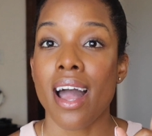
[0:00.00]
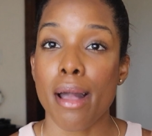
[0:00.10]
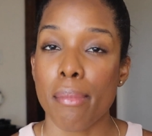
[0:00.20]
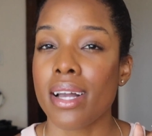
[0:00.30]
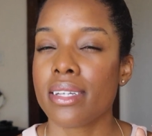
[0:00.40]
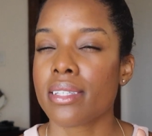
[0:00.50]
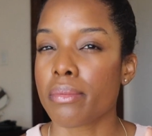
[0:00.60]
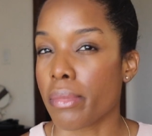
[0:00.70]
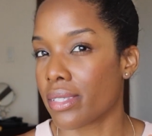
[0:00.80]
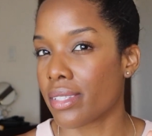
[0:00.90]
I buy
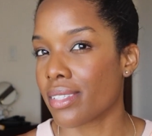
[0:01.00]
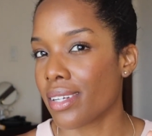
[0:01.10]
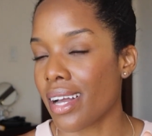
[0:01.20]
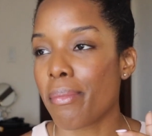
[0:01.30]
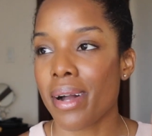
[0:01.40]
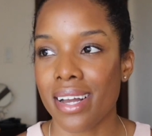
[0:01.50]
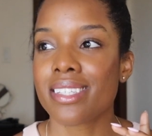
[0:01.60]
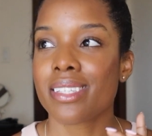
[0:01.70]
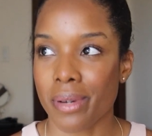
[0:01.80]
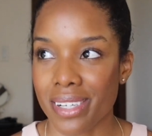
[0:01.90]
smart, I buy
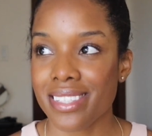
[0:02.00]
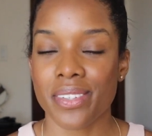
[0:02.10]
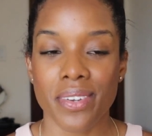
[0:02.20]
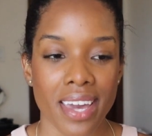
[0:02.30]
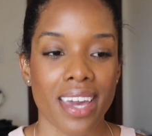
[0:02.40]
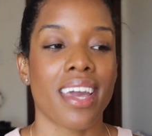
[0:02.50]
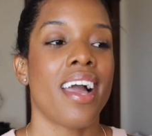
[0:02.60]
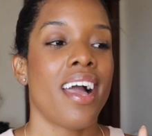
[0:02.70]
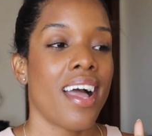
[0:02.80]
smart, okay?